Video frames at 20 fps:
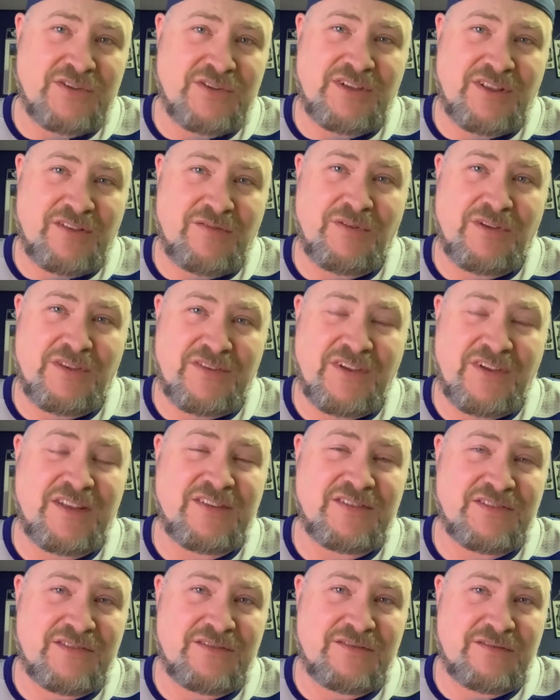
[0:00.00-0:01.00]
to three
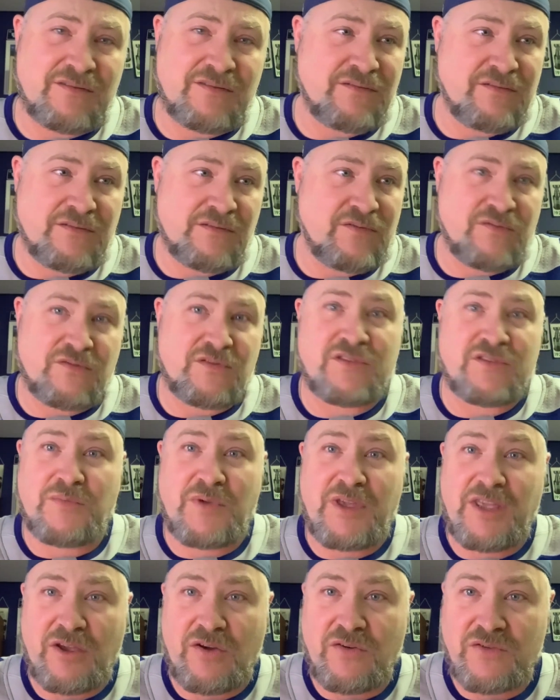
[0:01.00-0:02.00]
sets. To
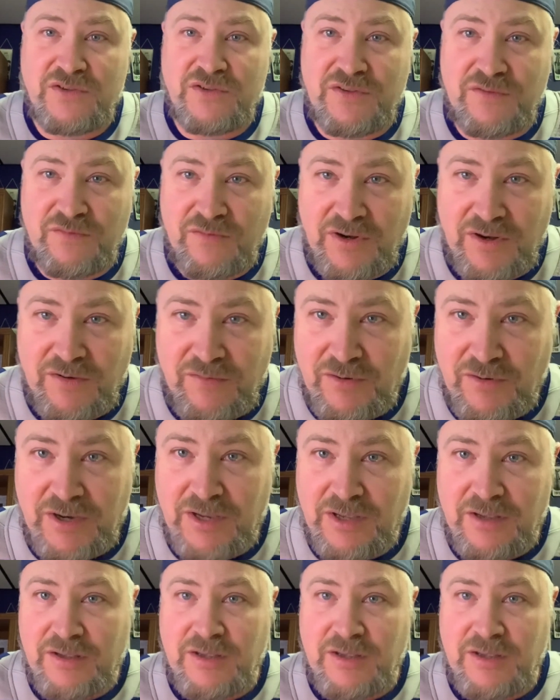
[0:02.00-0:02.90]
me, it goes 3-3.